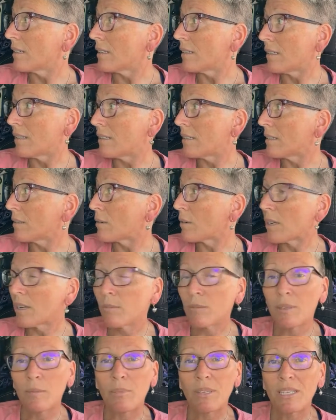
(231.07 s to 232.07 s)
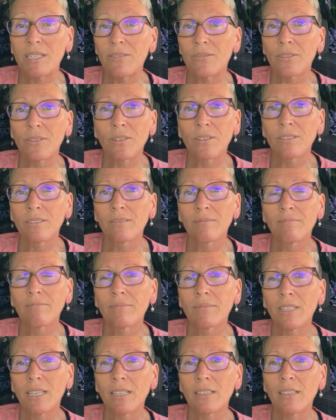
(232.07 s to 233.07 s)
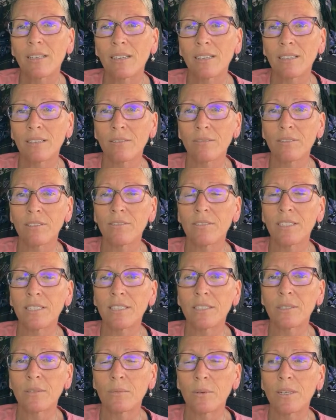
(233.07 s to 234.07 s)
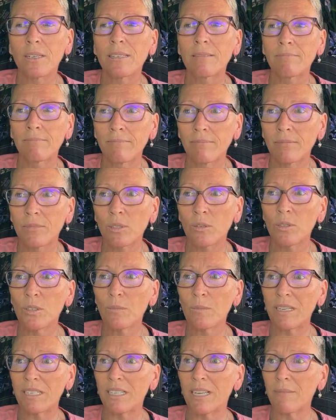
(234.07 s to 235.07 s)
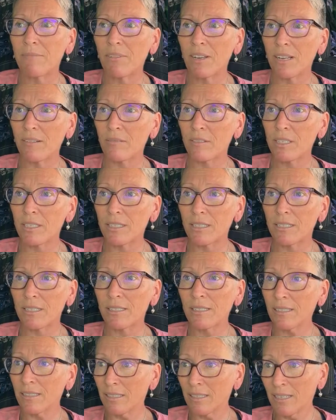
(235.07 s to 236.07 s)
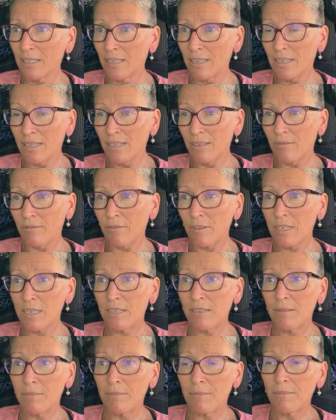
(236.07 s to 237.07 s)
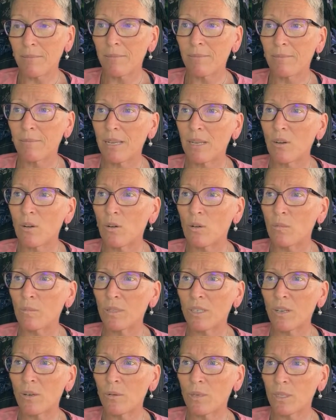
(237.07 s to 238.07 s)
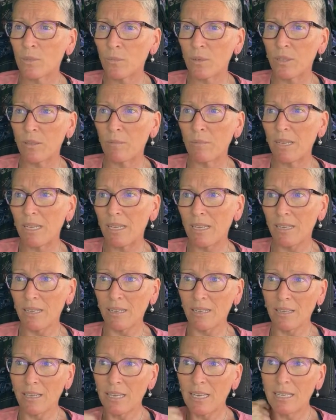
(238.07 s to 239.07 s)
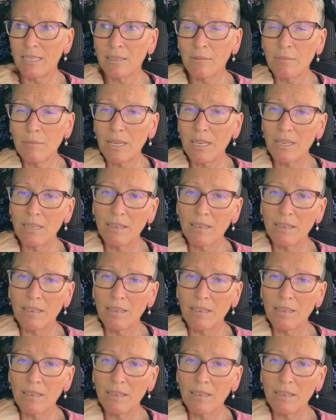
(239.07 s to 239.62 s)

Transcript: it's incredibly peaceful. I love living this way. So those are my top 5 reasons. Freedom, my home's always with me. I get to meet